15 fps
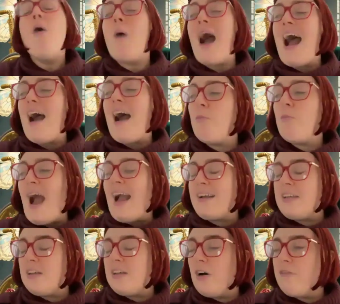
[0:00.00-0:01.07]

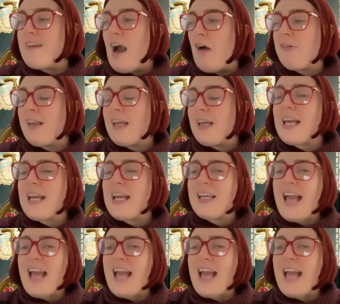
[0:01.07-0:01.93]
where curiosity